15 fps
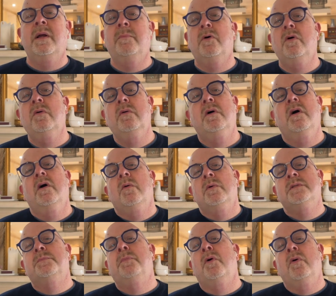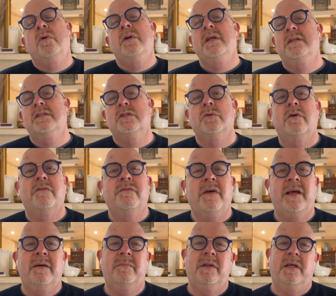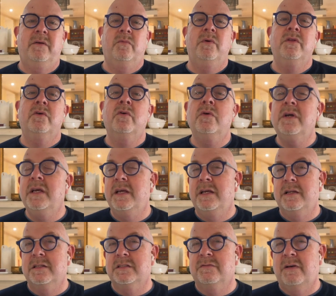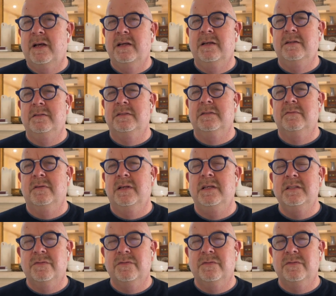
Raymond was born into a family with cooking in its veins.